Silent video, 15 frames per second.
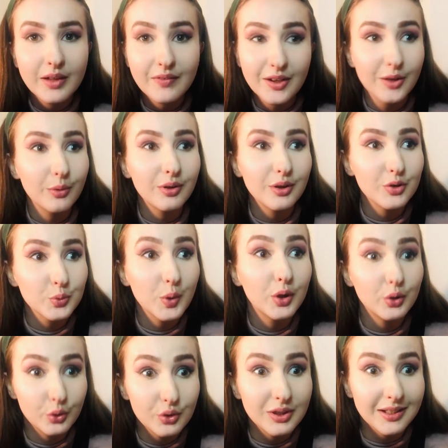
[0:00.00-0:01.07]
anyone knows what an
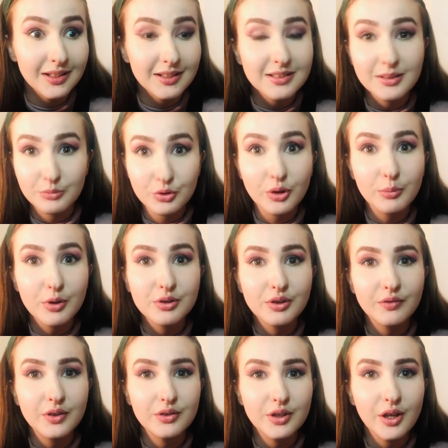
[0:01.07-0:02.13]
Oodie is, I'm sure most
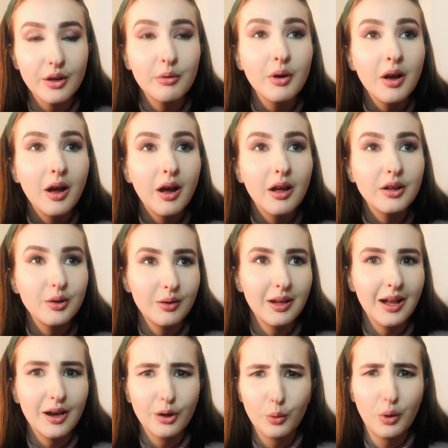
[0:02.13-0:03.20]
of you do, you can
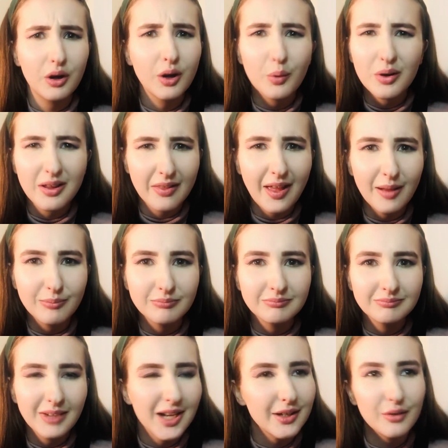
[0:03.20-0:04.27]
get a quokka one of them.
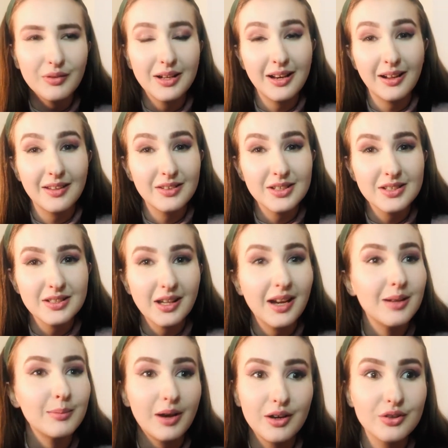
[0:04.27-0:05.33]
I don't really like the
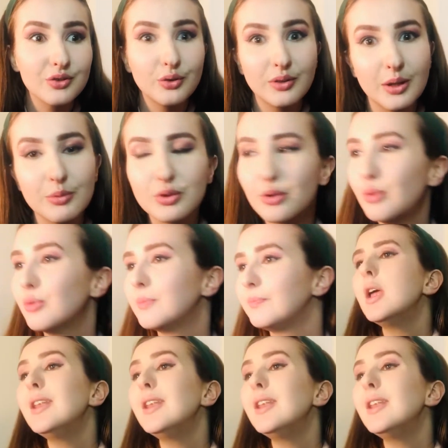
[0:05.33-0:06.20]
design, but I just thought that was cool.